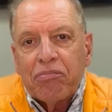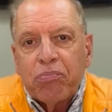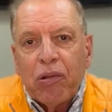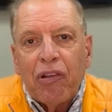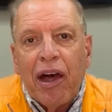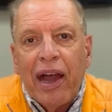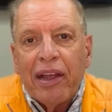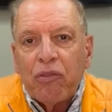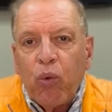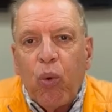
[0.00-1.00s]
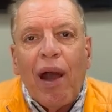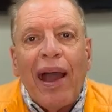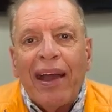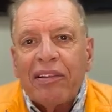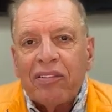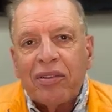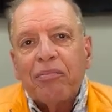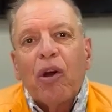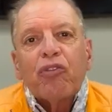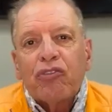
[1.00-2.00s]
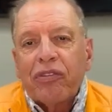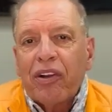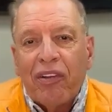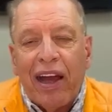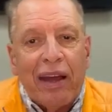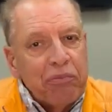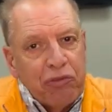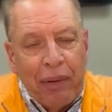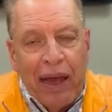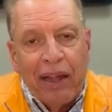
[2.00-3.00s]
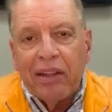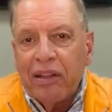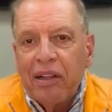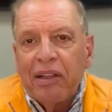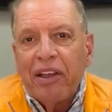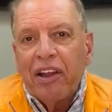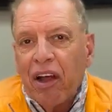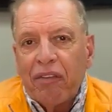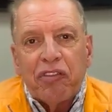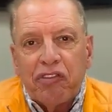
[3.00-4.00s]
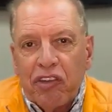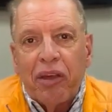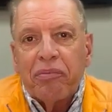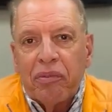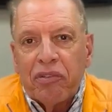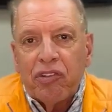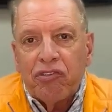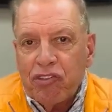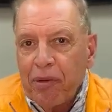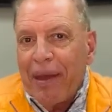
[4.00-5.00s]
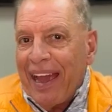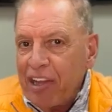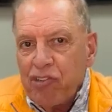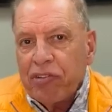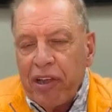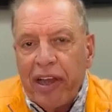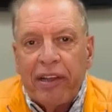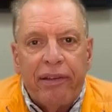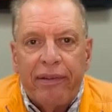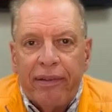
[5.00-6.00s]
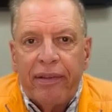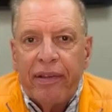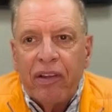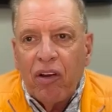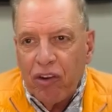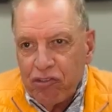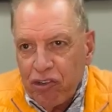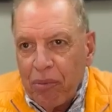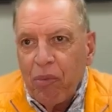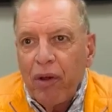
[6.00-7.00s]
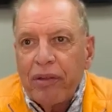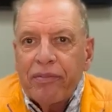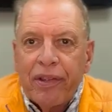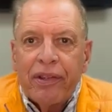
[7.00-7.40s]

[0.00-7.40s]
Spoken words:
polite, quiet most of their life, smiling, and all of a sudden you see them agitated or somewhat